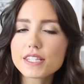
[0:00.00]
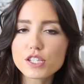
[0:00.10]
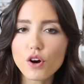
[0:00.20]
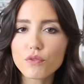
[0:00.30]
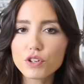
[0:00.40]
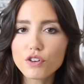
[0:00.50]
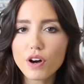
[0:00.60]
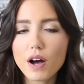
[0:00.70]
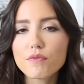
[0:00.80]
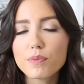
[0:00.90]
So if you
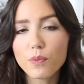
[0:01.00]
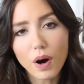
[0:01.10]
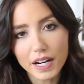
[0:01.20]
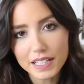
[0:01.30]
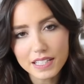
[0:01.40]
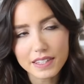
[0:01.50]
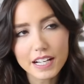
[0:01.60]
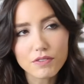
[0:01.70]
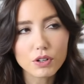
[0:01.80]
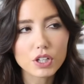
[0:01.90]
have been wanting to think of a